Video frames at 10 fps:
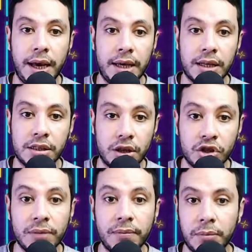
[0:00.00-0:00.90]

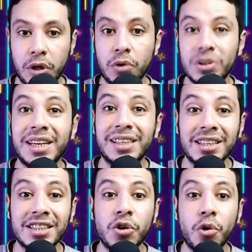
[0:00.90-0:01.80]
section, because it
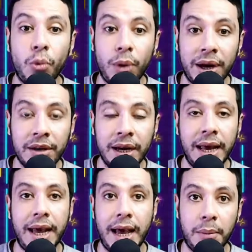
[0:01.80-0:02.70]
is where
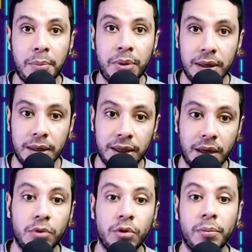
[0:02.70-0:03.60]

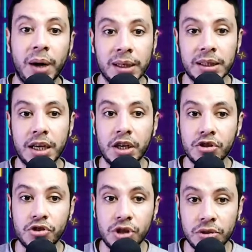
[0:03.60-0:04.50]
applicable. But in
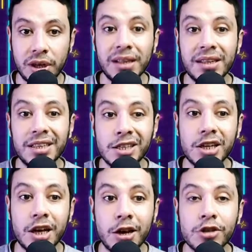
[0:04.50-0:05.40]
general, this
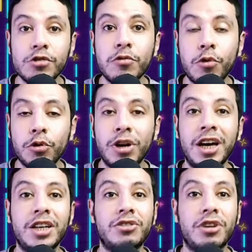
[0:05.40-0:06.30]
is for
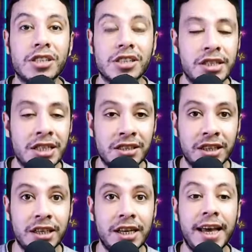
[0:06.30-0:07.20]

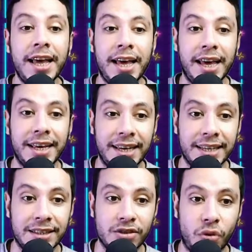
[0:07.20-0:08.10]
transiting
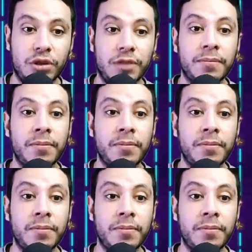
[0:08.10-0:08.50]
cases only.